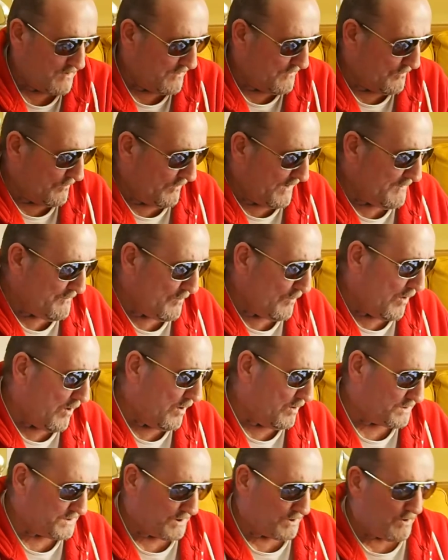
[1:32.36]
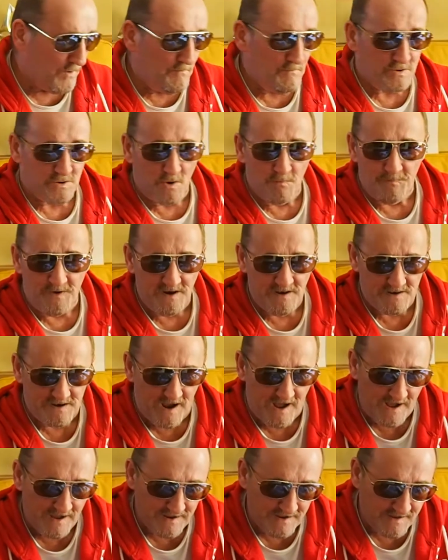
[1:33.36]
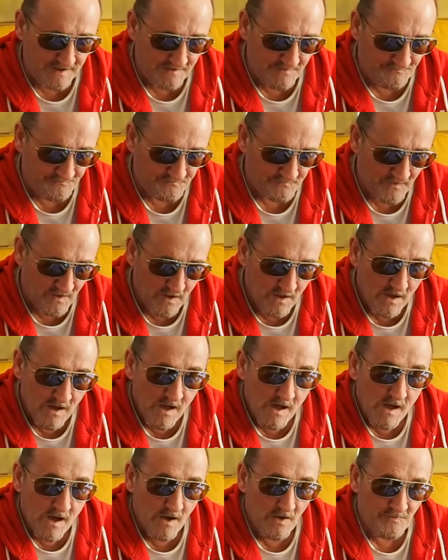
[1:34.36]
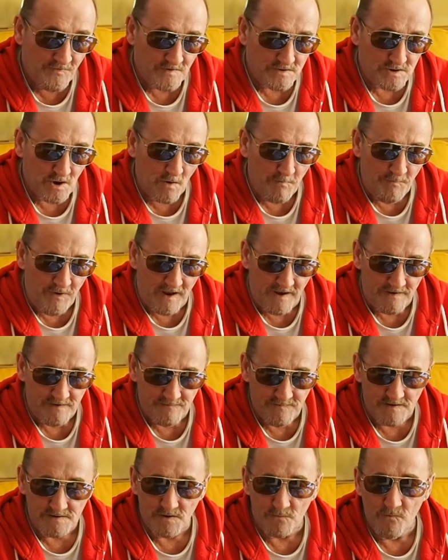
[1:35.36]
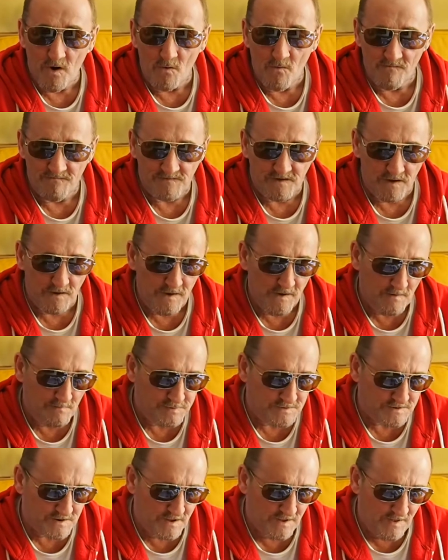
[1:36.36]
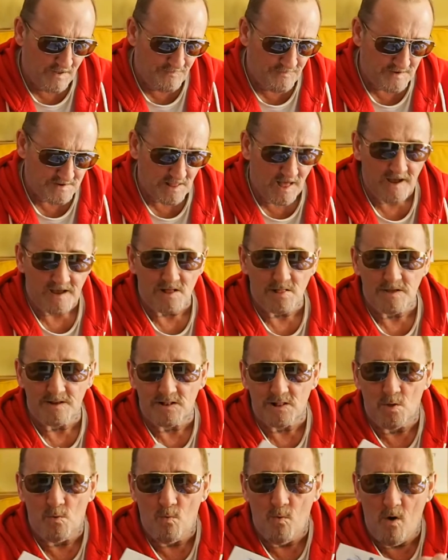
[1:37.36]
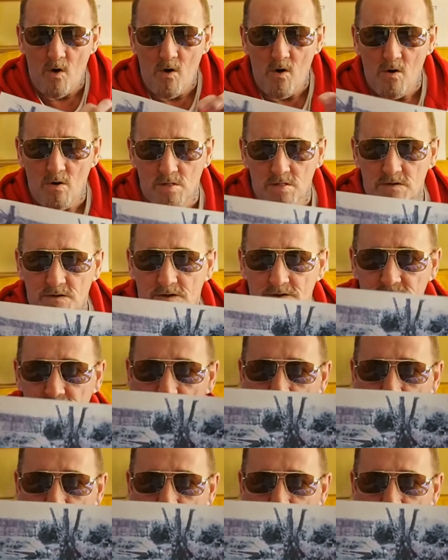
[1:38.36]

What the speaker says: when water comes up in Dyke, at the top end there's a row of curbs and there's like a little wall, and you'll